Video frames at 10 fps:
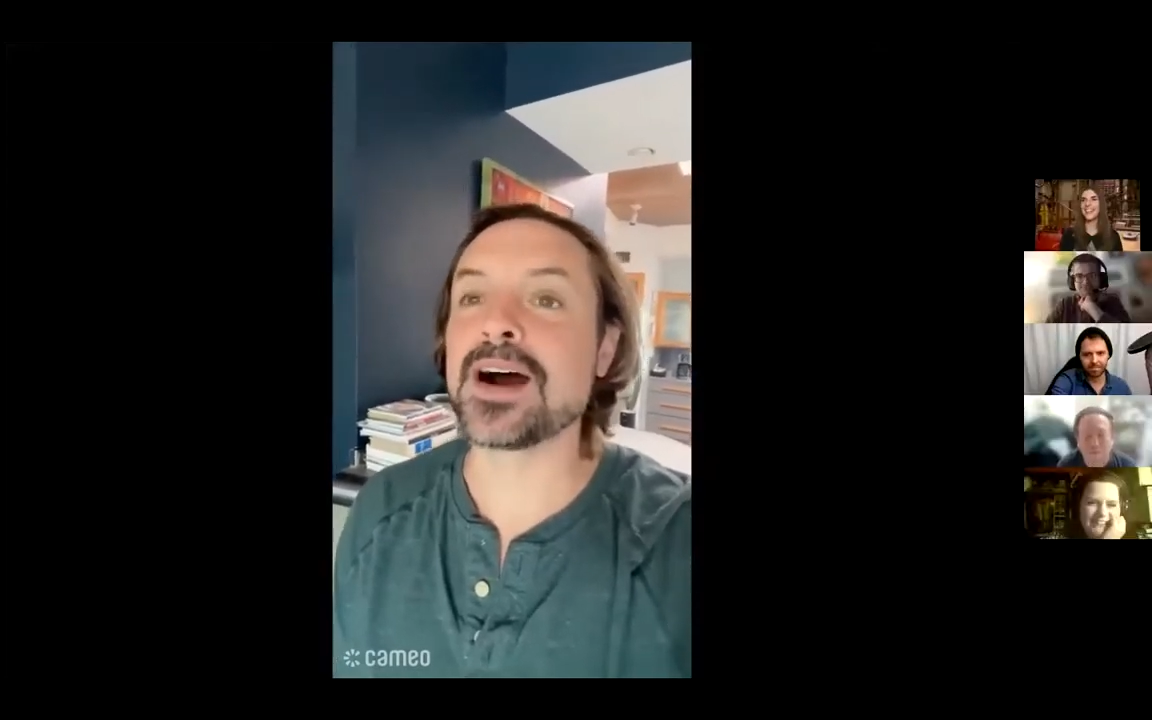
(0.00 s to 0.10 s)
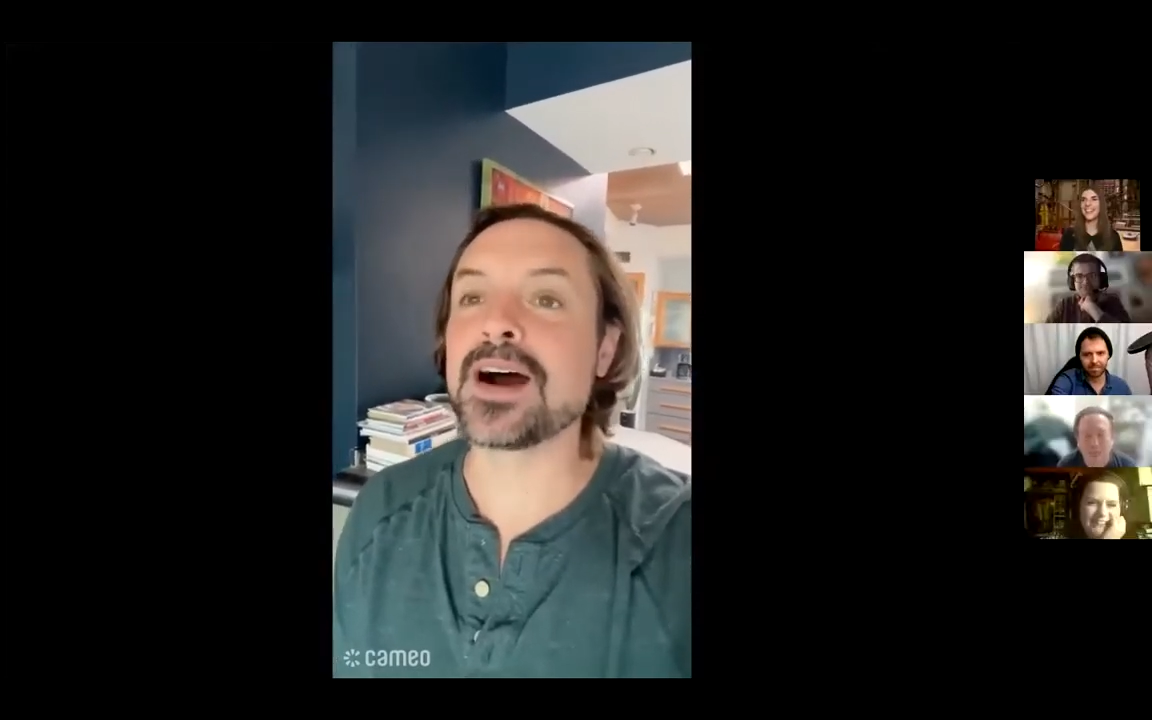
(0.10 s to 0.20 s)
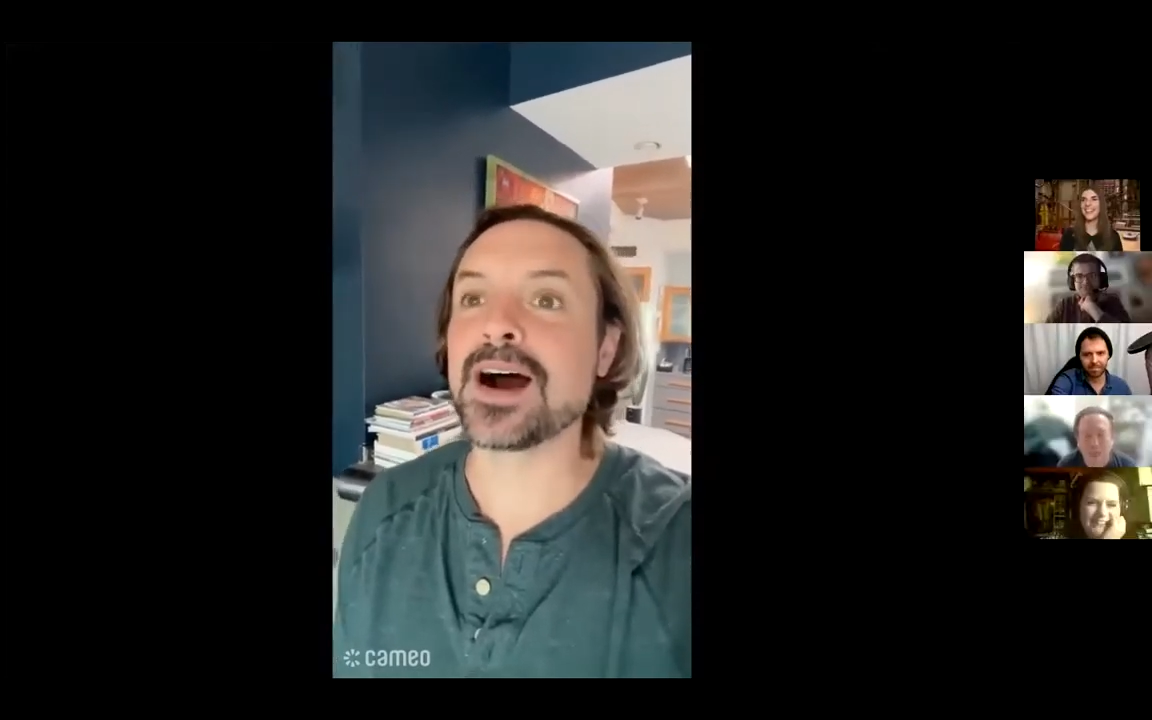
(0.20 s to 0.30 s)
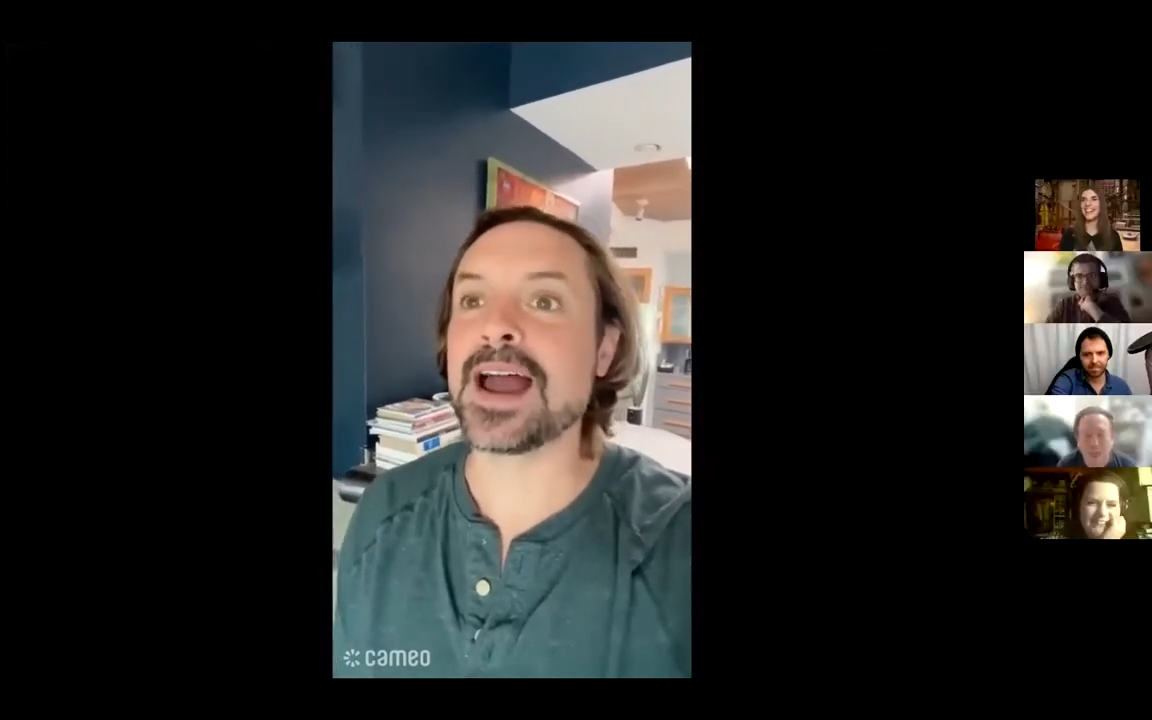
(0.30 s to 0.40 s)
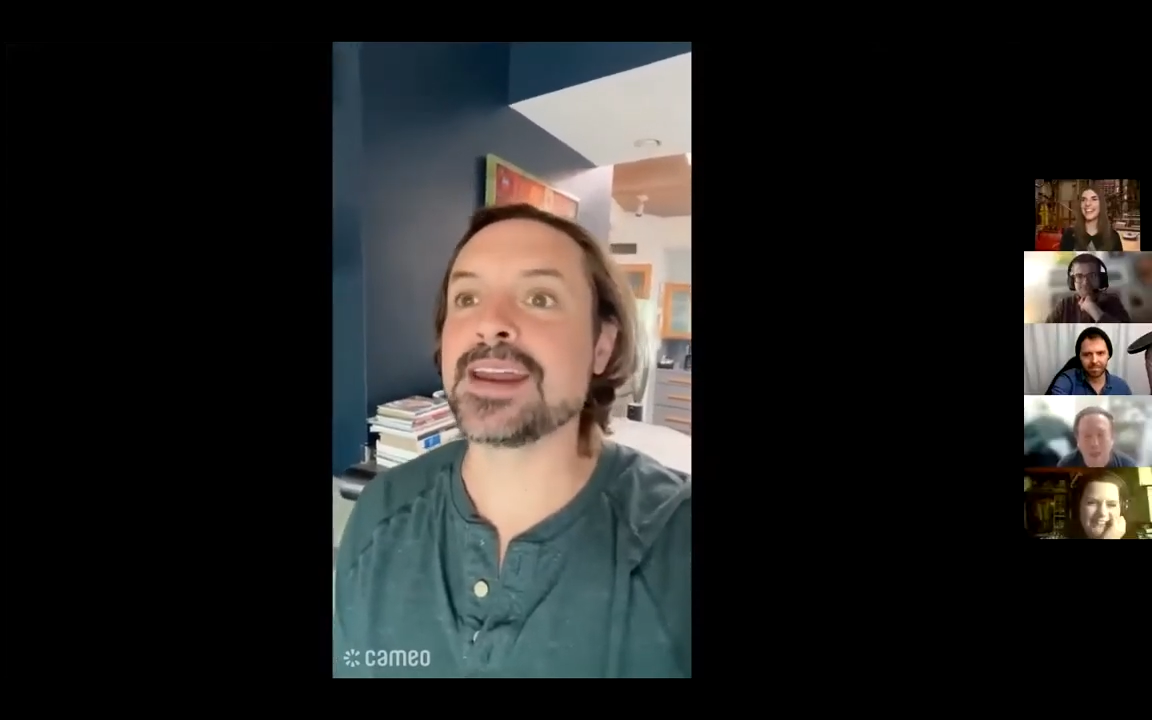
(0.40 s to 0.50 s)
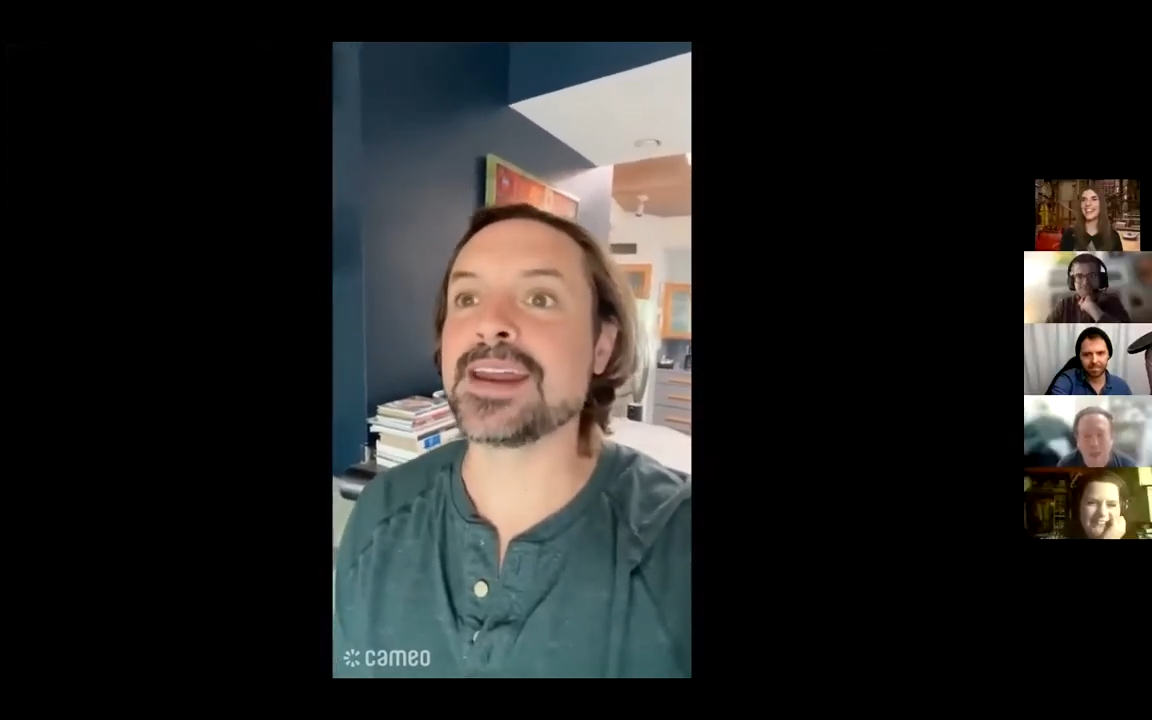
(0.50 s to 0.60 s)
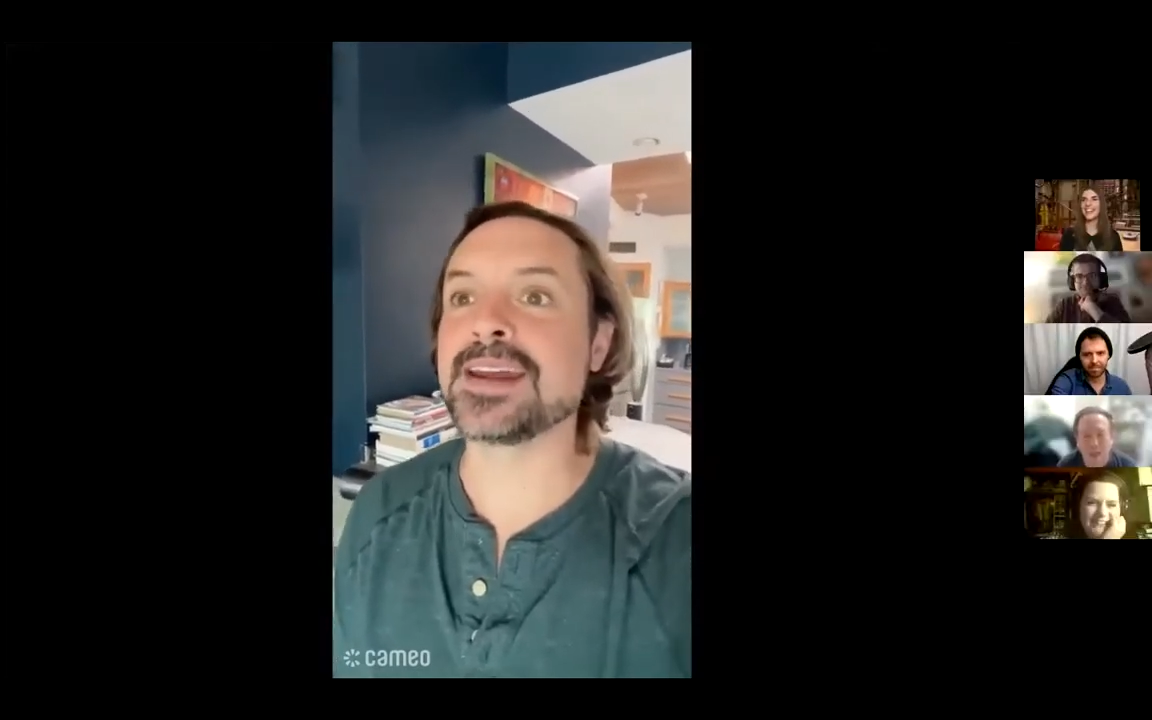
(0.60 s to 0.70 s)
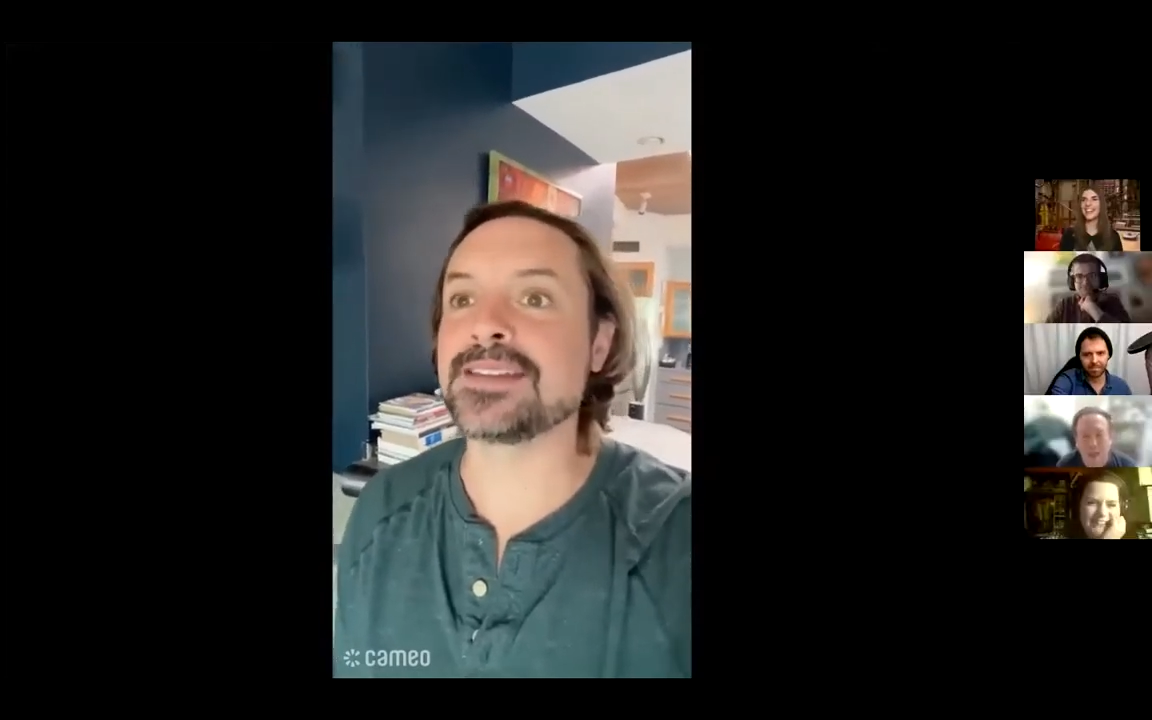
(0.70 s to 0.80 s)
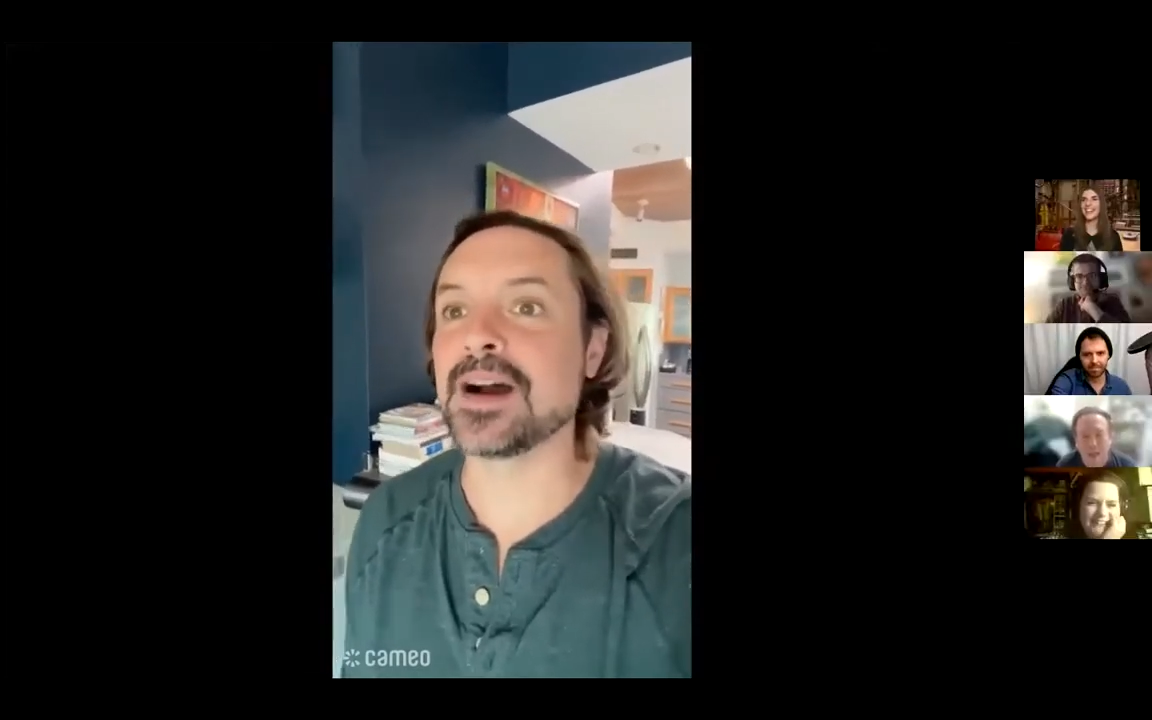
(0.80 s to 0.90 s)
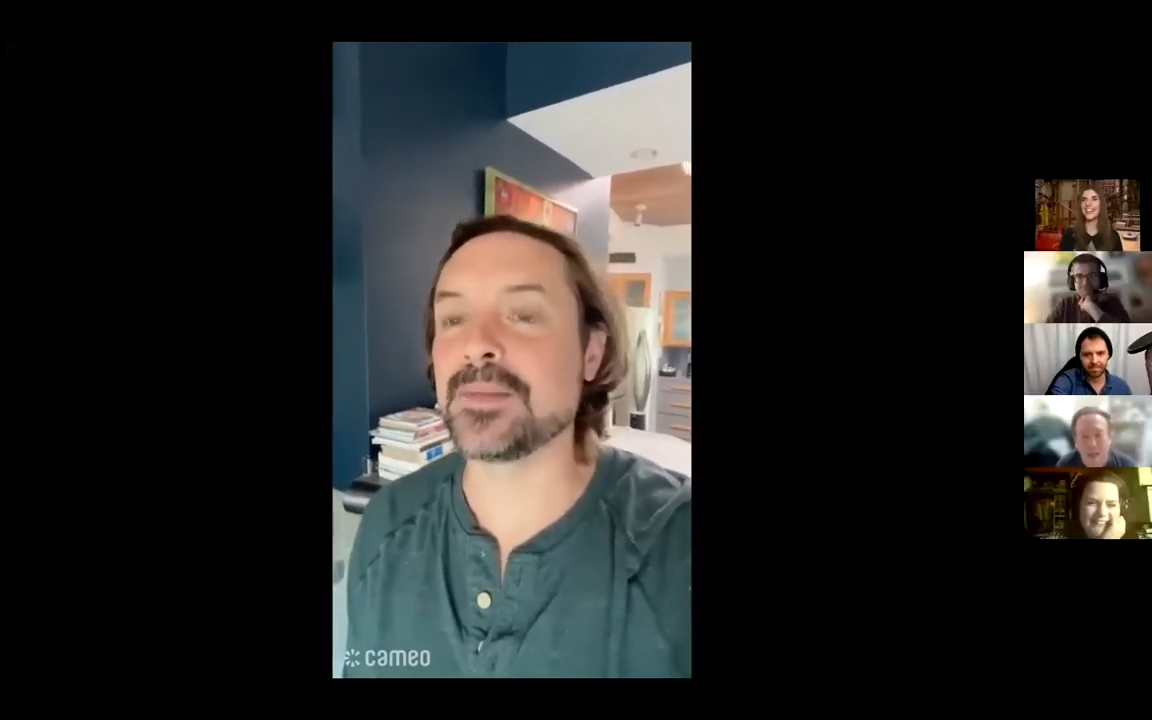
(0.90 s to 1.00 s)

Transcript: And it